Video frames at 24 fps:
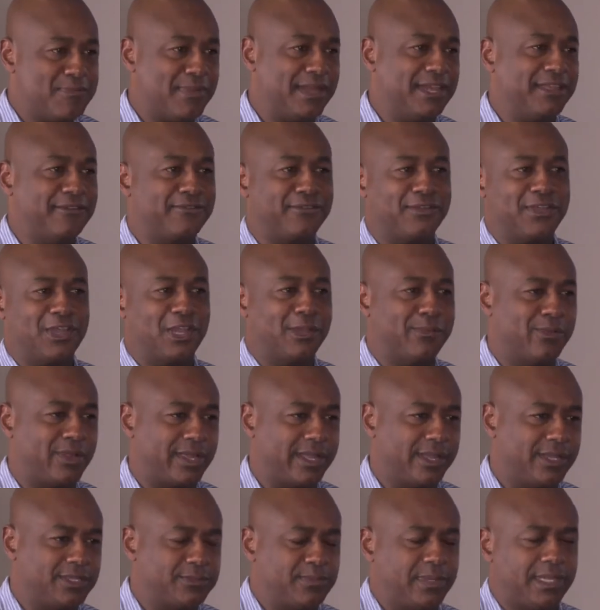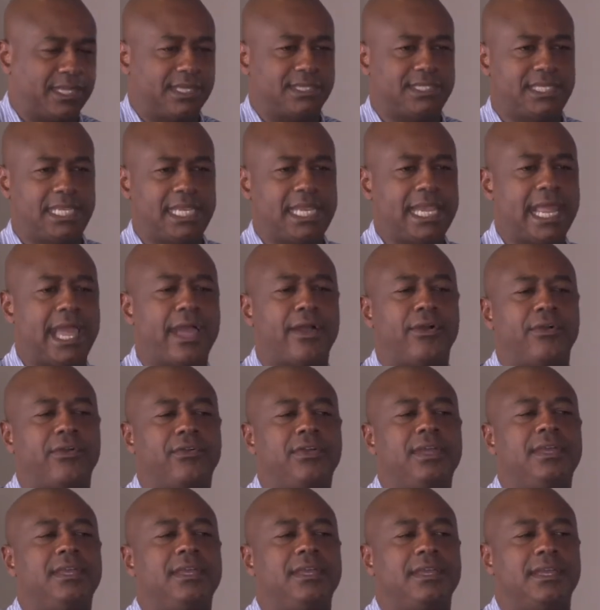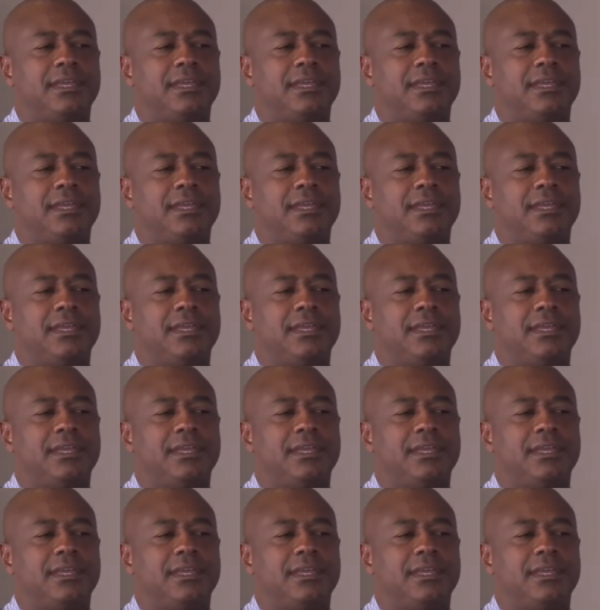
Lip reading: money for Yellow Brick House, because he now